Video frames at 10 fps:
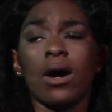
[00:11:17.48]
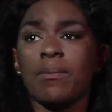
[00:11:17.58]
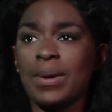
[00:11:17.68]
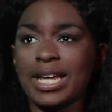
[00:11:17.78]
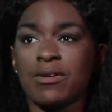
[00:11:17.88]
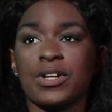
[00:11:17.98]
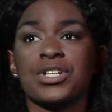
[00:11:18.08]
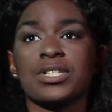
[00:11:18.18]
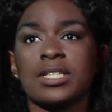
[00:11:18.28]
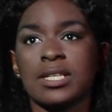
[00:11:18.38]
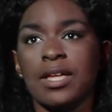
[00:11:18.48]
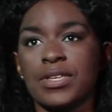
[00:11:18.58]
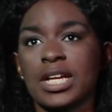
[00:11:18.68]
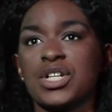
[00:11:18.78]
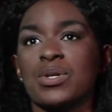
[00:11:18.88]
many regions in
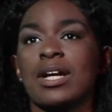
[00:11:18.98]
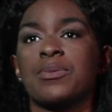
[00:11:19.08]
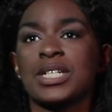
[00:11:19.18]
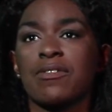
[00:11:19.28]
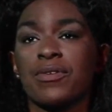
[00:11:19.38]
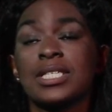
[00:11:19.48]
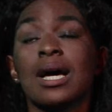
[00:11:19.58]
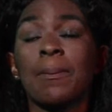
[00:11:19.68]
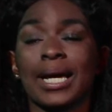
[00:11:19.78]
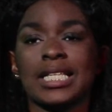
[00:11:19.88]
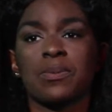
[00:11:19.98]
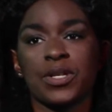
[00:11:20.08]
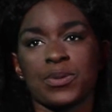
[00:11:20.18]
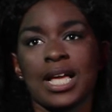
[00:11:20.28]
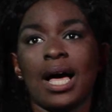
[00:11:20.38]
this country which have risen up against
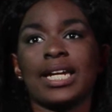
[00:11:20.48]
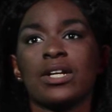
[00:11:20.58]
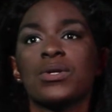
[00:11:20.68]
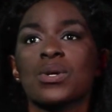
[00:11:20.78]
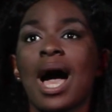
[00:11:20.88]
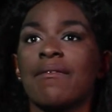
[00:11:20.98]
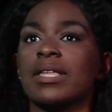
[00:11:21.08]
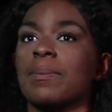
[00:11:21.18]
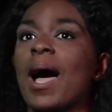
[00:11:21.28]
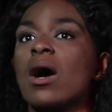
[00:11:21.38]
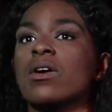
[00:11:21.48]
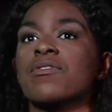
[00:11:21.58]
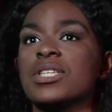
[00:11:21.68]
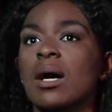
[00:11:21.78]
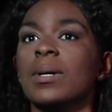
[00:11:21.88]
police brutality, and also having the power
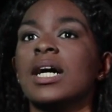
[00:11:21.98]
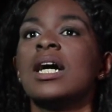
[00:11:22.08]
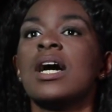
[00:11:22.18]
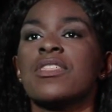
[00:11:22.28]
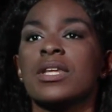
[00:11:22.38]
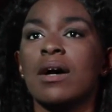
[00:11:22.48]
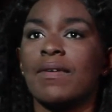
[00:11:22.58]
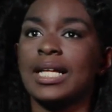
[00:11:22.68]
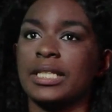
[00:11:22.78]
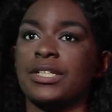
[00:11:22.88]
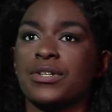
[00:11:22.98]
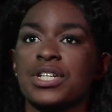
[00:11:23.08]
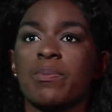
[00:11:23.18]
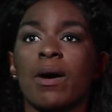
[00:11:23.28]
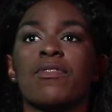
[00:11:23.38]
of Selma, the nonviolent
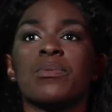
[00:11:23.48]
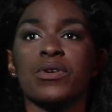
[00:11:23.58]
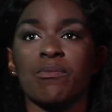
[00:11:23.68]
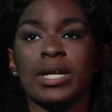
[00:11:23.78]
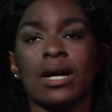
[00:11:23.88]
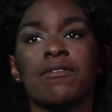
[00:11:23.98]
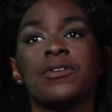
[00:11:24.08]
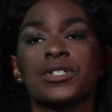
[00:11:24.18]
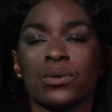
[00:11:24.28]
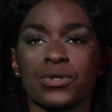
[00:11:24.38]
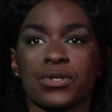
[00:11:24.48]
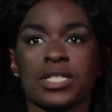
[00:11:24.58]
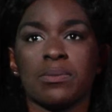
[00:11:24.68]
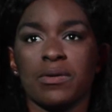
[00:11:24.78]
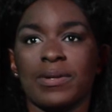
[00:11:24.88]
leadership of the movement, of foot soldiers
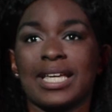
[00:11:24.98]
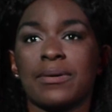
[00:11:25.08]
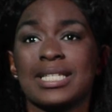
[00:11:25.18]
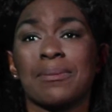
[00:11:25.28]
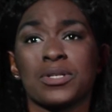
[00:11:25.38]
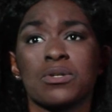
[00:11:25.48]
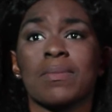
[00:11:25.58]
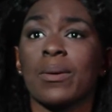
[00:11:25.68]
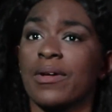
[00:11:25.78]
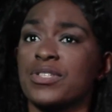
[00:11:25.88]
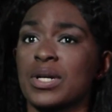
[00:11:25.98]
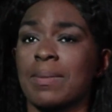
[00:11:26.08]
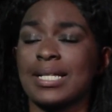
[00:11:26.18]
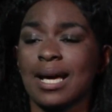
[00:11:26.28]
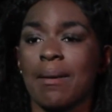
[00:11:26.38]
in the movement that I was able to meet with during
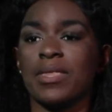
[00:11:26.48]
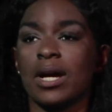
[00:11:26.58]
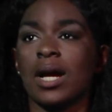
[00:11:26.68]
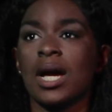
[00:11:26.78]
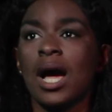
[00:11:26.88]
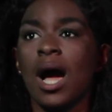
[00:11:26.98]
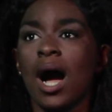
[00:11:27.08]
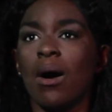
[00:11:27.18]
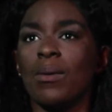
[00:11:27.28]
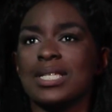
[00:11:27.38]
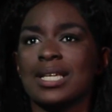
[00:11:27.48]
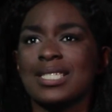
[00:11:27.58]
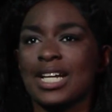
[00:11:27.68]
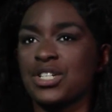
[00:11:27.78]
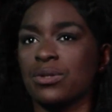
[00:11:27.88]
my time there, was
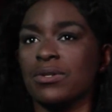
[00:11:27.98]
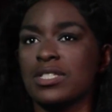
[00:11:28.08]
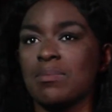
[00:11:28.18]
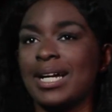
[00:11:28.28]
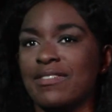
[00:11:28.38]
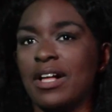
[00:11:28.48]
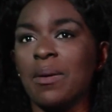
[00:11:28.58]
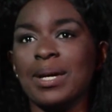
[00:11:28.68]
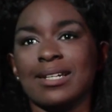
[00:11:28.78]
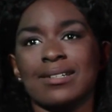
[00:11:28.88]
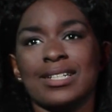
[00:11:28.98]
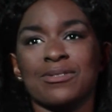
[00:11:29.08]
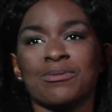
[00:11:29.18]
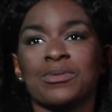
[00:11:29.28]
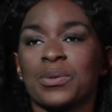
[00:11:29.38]
essential to my development
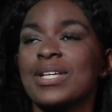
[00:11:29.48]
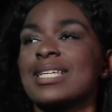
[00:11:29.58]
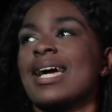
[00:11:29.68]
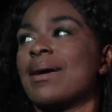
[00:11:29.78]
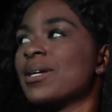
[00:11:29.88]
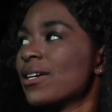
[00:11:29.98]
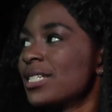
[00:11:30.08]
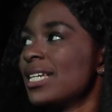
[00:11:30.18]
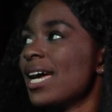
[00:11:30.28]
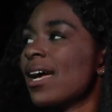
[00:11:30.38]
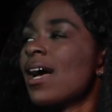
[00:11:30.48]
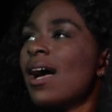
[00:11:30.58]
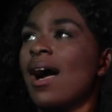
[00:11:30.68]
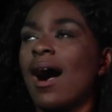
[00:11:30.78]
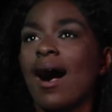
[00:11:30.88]
and the reason I am here today.
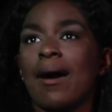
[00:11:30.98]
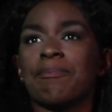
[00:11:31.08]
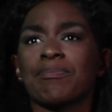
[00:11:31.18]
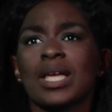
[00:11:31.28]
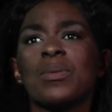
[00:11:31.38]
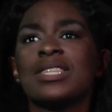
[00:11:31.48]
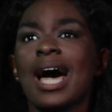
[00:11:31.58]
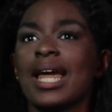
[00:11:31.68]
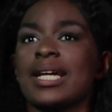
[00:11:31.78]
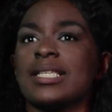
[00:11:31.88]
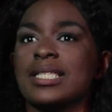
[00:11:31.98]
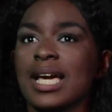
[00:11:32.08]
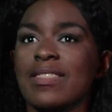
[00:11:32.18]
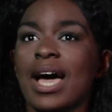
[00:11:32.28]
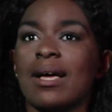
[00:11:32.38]
And with that, I can
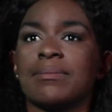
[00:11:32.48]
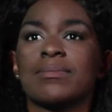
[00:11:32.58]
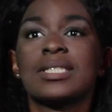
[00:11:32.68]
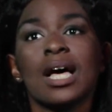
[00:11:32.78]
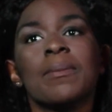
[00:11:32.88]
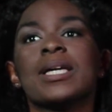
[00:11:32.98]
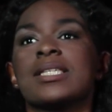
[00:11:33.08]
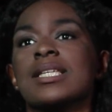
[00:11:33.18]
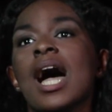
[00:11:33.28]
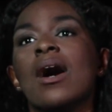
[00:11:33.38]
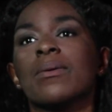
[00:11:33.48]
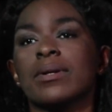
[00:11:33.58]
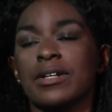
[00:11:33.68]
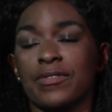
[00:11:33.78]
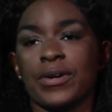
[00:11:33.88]
say that Selma is now
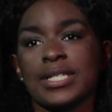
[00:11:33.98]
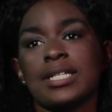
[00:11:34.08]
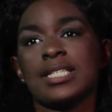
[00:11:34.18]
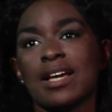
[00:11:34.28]
and Ferguson is